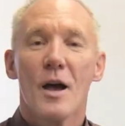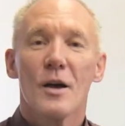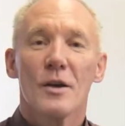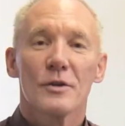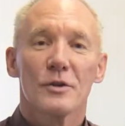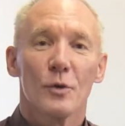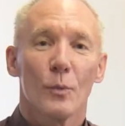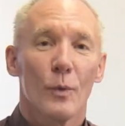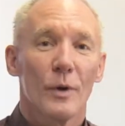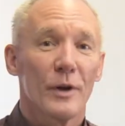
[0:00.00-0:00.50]

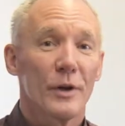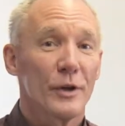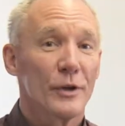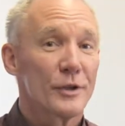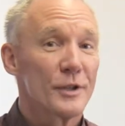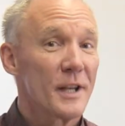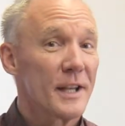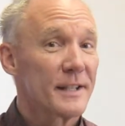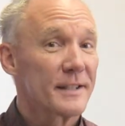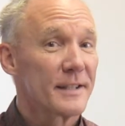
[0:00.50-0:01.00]
So what are
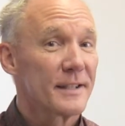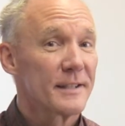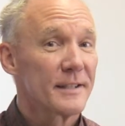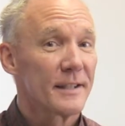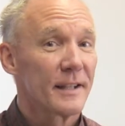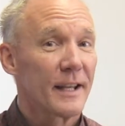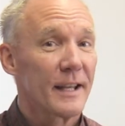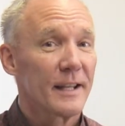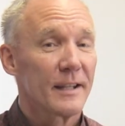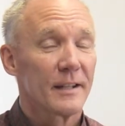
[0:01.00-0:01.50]
your chances
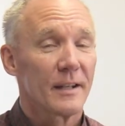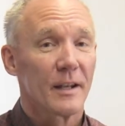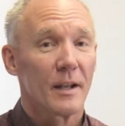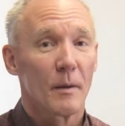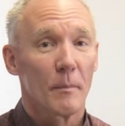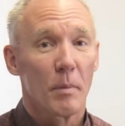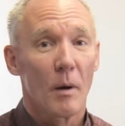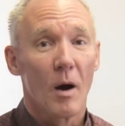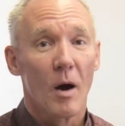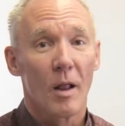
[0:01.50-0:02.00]
of getting
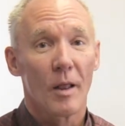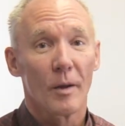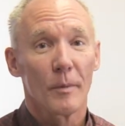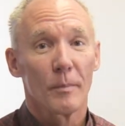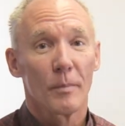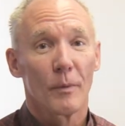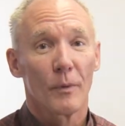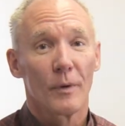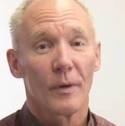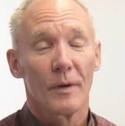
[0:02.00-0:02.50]
a
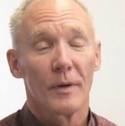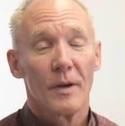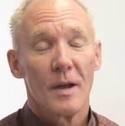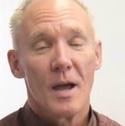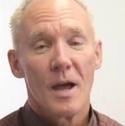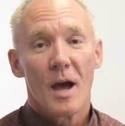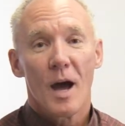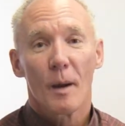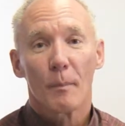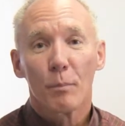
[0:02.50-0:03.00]
polyp or
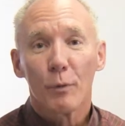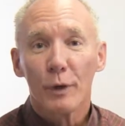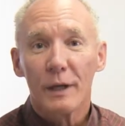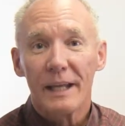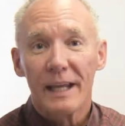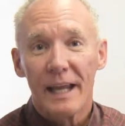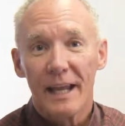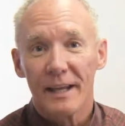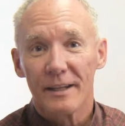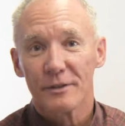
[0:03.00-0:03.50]
a
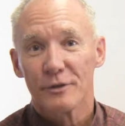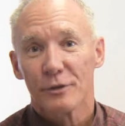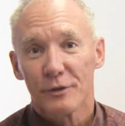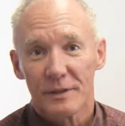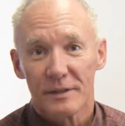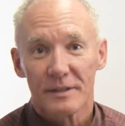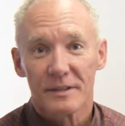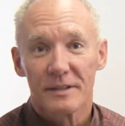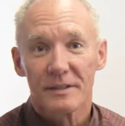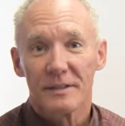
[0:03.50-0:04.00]

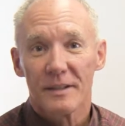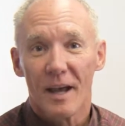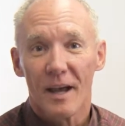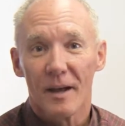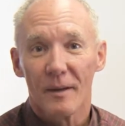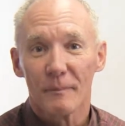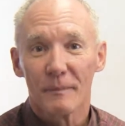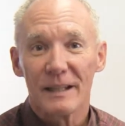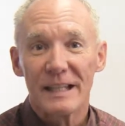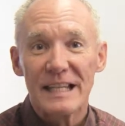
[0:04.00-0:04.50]
precancerous
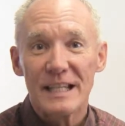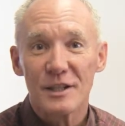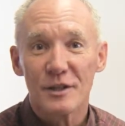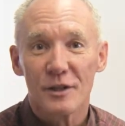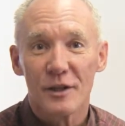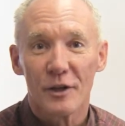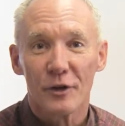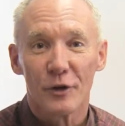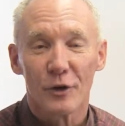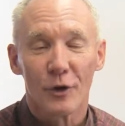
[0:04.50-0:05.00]

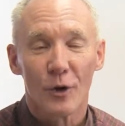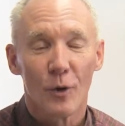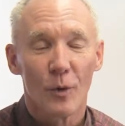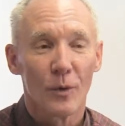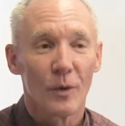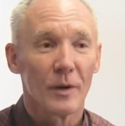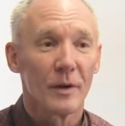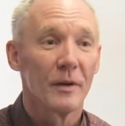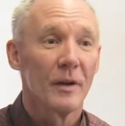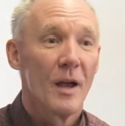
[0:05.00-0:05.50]
lesion in your
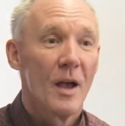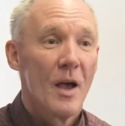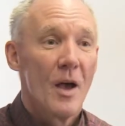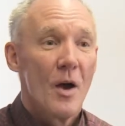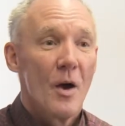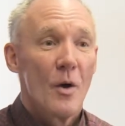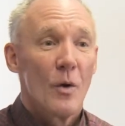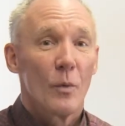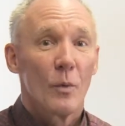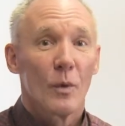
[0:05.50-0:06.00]
colon?
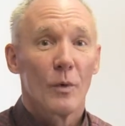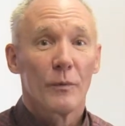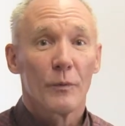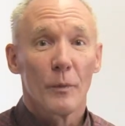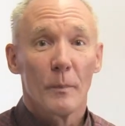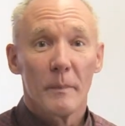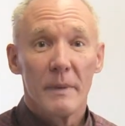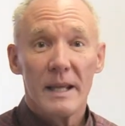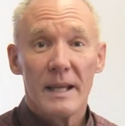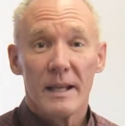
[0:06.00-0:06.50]
Well,
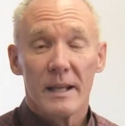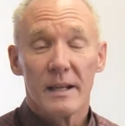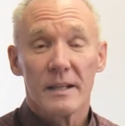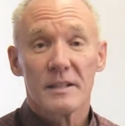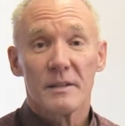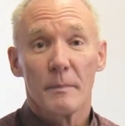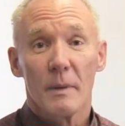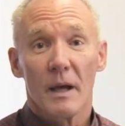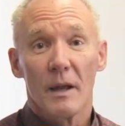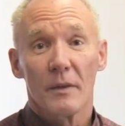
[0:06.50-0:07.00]
for men,
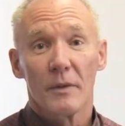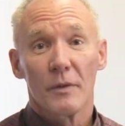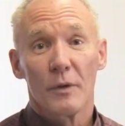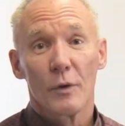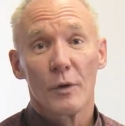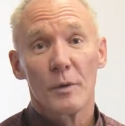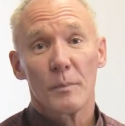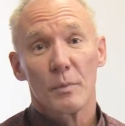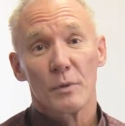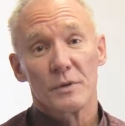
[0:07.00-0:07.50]
it's about
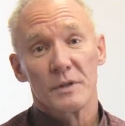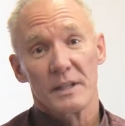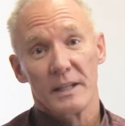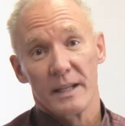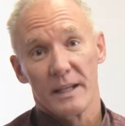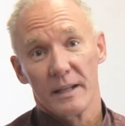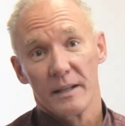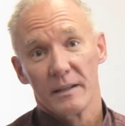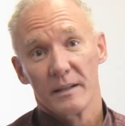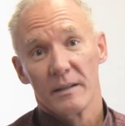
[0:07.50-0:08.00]

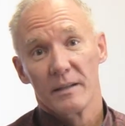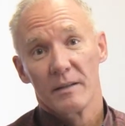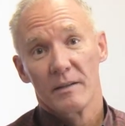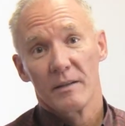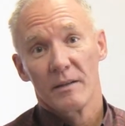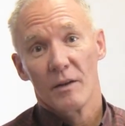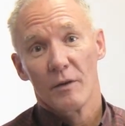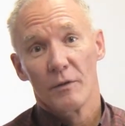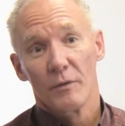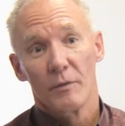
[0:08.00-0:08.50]

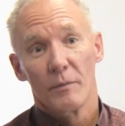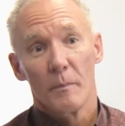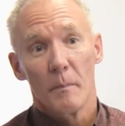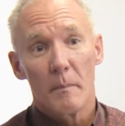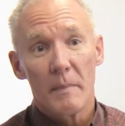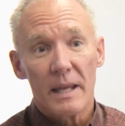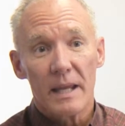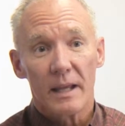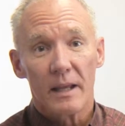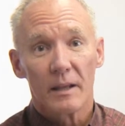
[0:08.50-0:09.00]
30% of
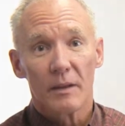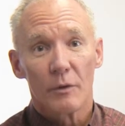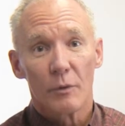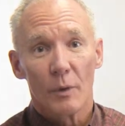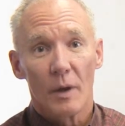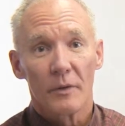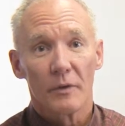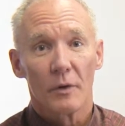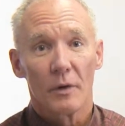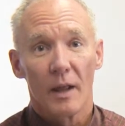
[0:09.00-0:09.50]
men
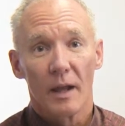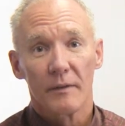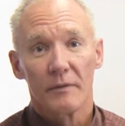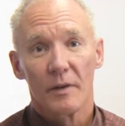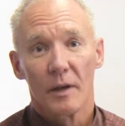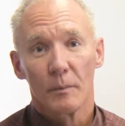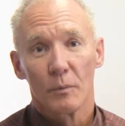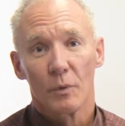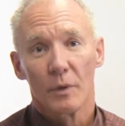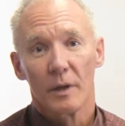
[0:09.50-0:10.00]
throughout their
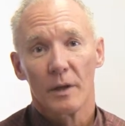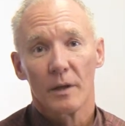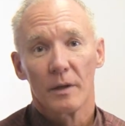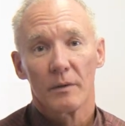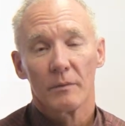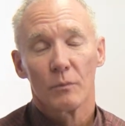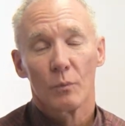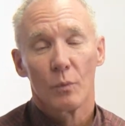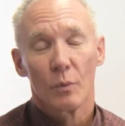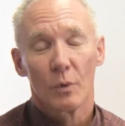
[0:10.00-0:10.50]
lifetime will
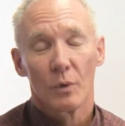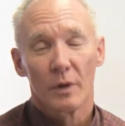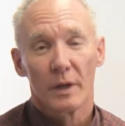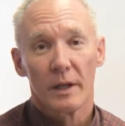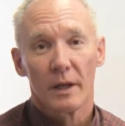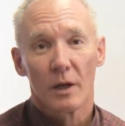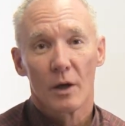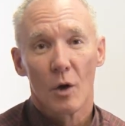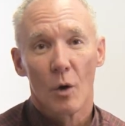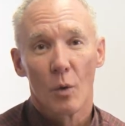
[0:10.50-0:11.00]

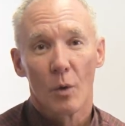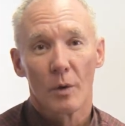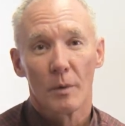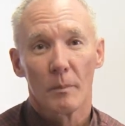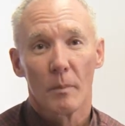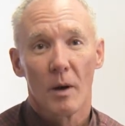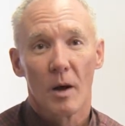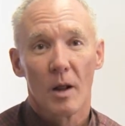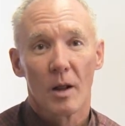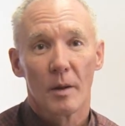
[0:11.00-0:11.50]
get a
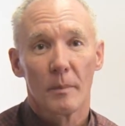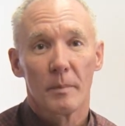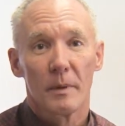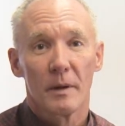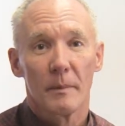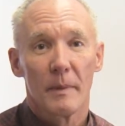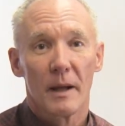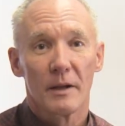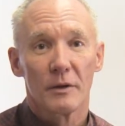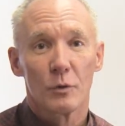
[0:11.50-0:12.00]
colon polyp,
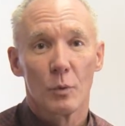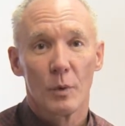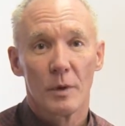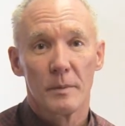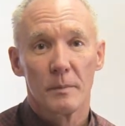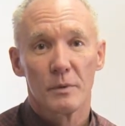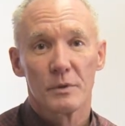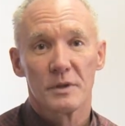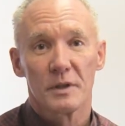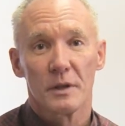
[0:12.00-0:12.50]
and about
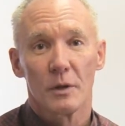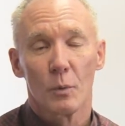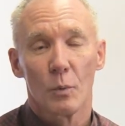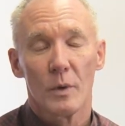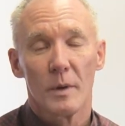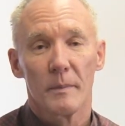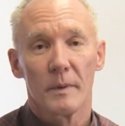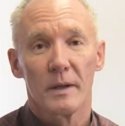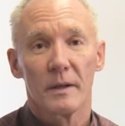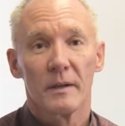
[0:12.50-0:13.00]
20% of
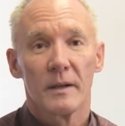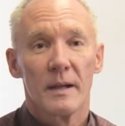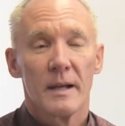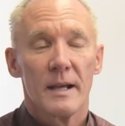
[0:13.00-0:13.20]
women.